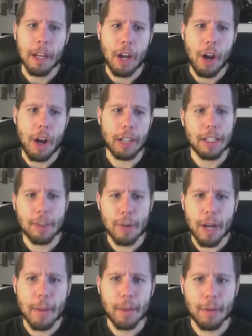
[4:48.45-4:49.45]
All right, this
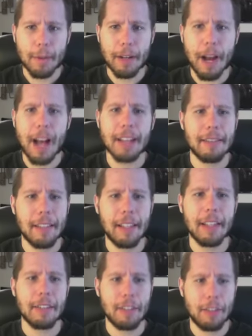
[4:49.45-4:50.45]
one comes from
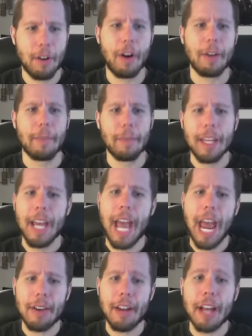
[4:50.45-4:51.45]
Godzilla Star.
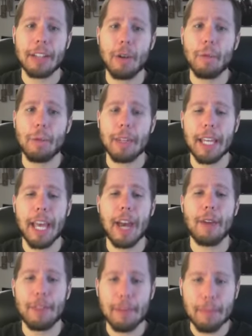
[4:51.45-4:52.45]
Hey Aaron, I don't really
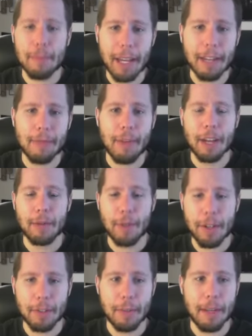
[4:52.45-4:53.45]
care for the main event of
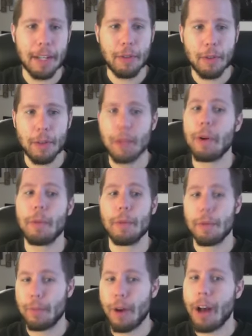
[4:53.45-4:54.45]
WrestleMania 31
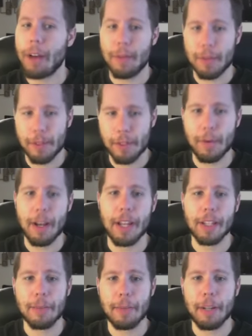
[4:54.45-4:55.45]
with Brock versus
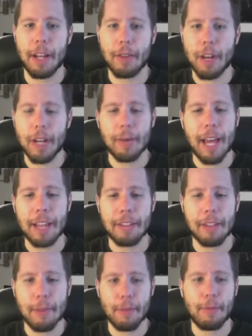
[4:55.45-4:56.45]
Reigns, but I thought I would
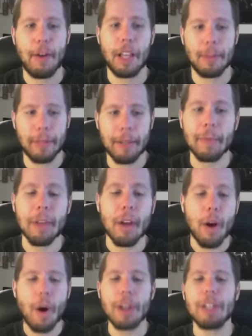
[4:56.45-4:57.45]
ask you the following.
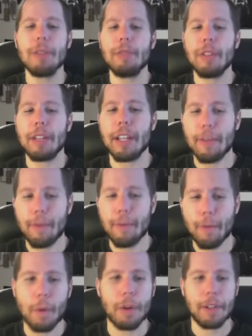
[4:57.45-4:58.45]
Are you looking
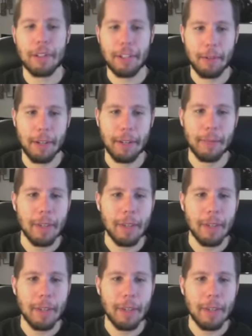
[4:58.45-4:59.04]
forward to it?